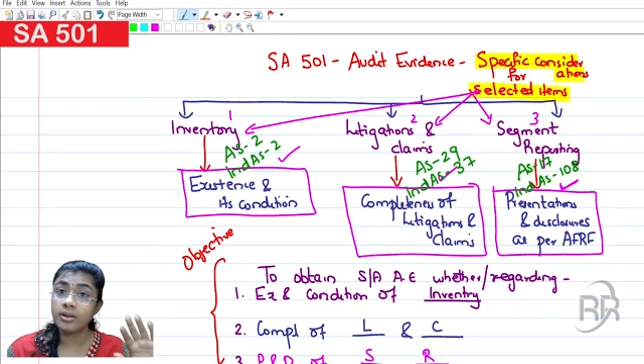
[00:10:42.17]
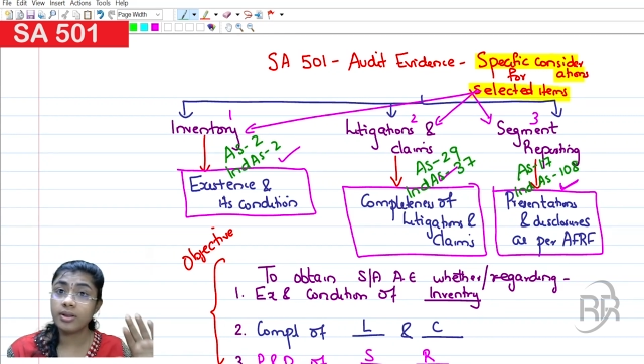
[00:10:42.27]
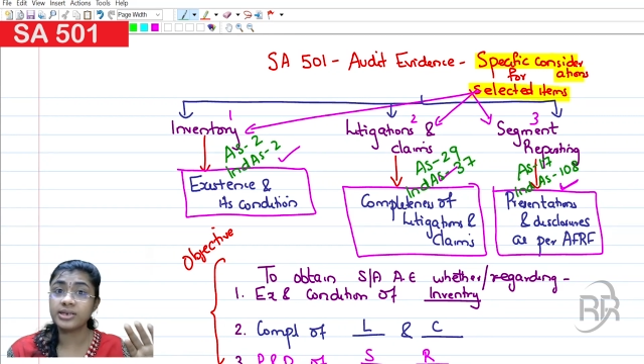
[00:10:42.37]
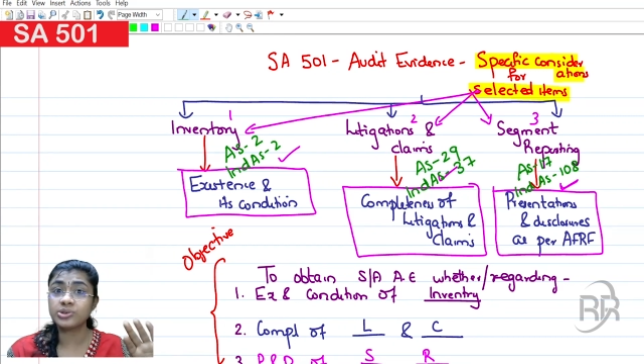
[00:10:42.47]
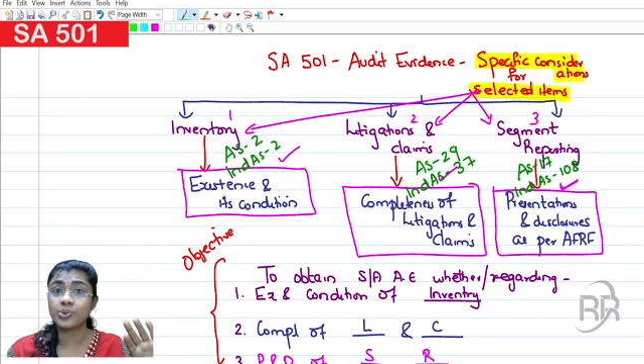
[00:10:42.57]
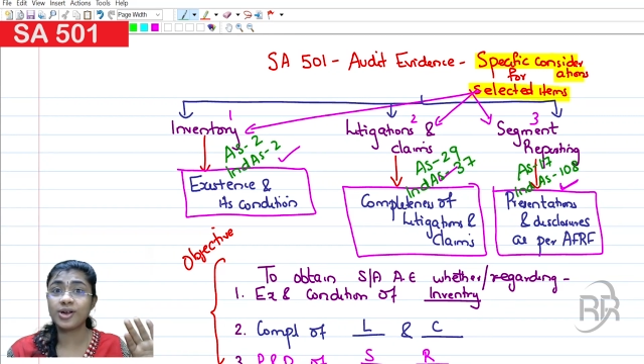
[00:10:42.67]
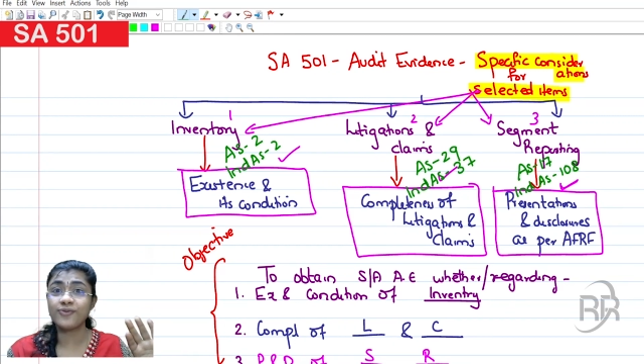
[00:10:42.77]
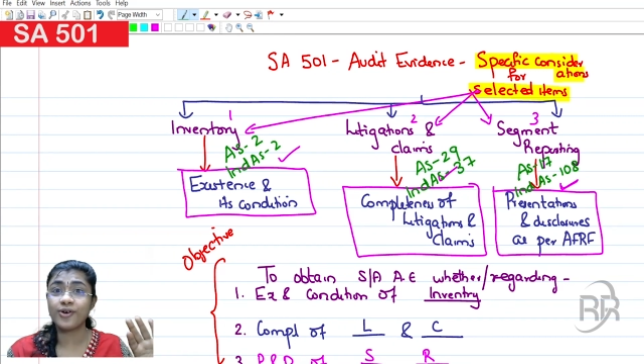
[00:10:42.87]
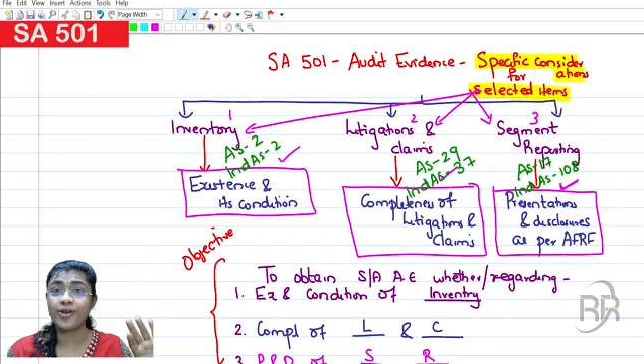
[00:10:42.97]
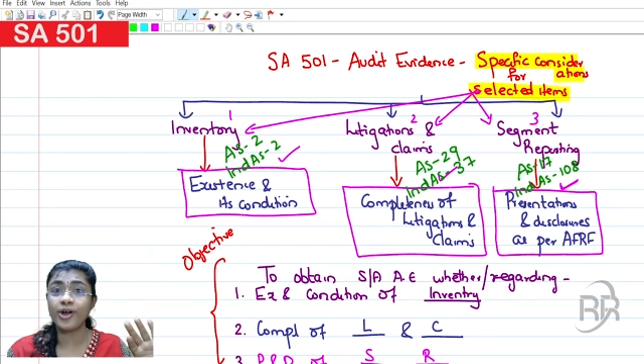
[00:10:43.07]
That is only
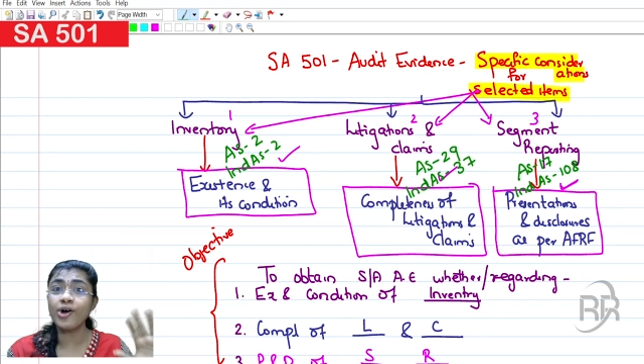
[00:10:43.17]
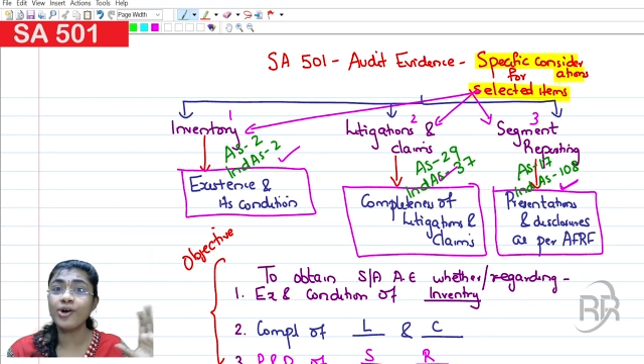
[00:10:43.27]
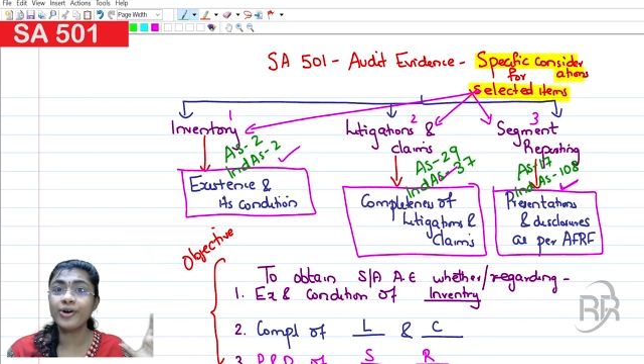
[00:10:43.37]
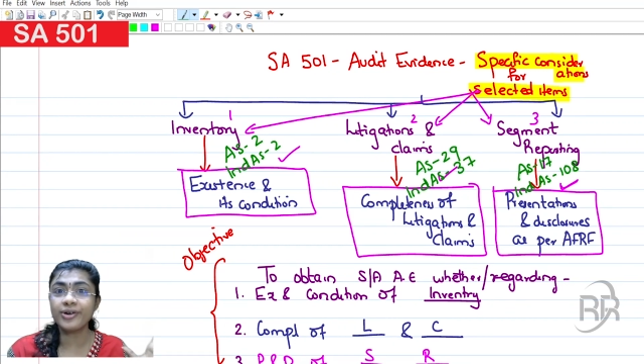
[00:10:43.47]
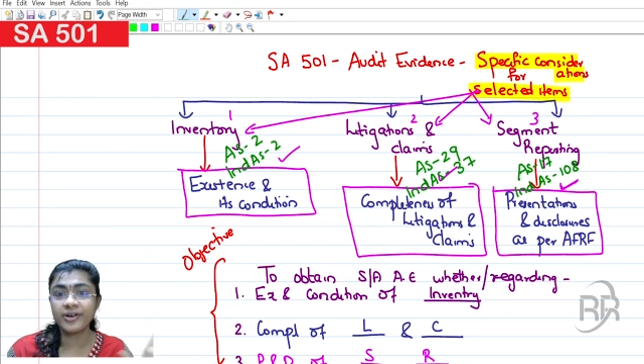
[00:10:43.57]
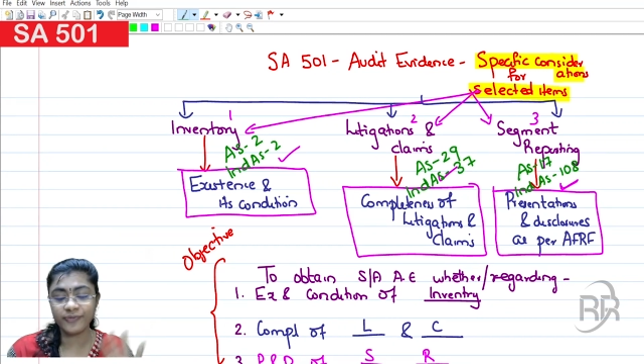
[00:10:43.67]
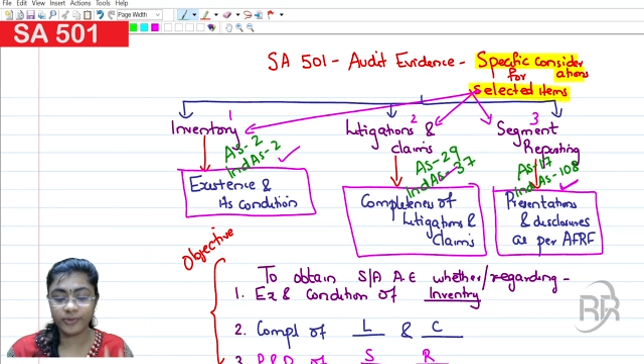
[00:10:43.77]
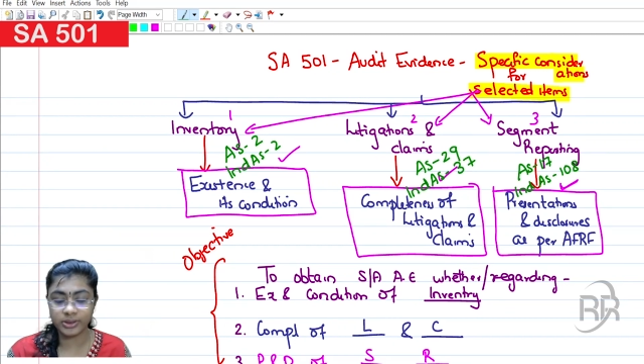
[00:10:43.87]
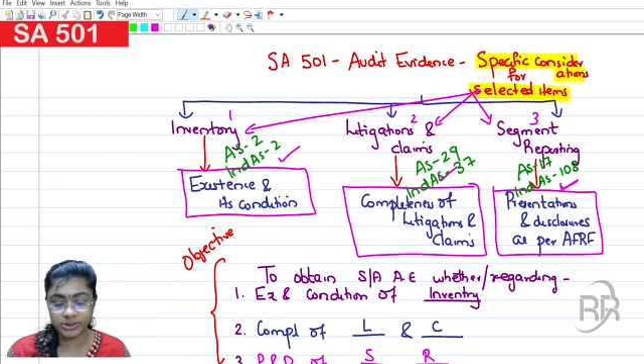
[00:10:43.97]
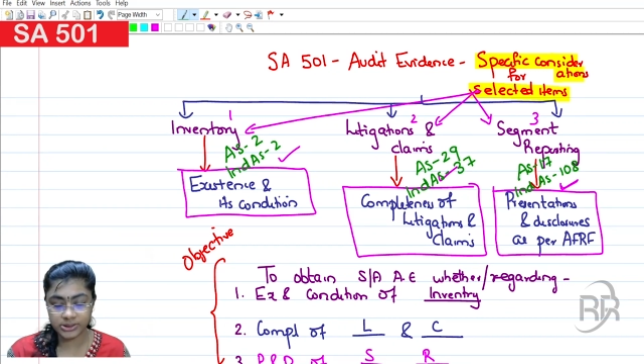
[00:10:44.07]
for your
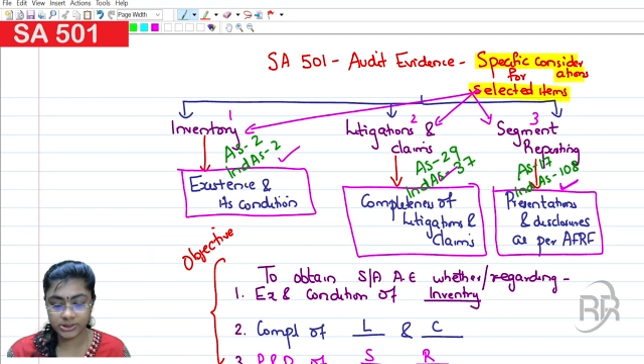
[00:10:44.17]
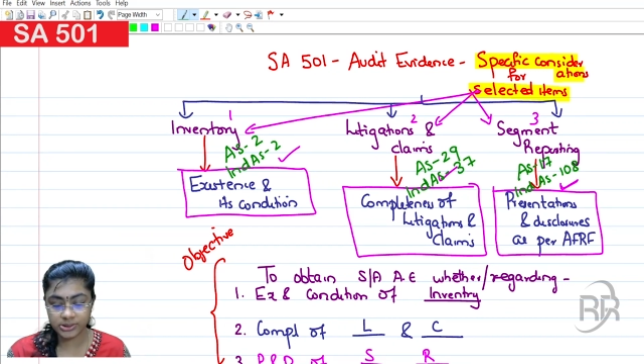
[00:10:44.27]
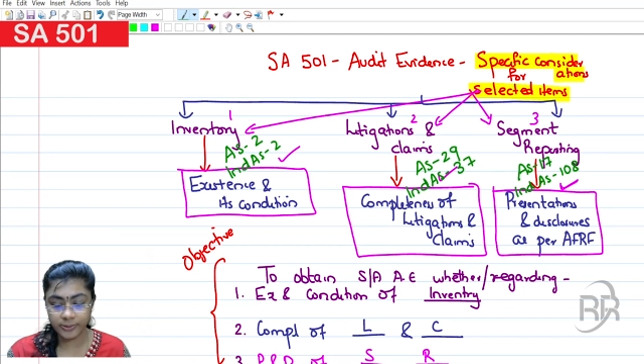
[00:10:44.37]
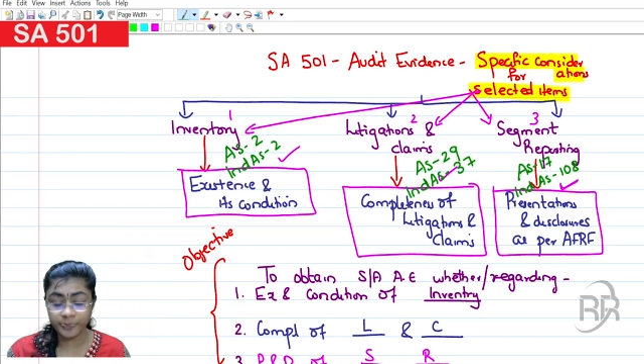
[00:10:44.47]
reference.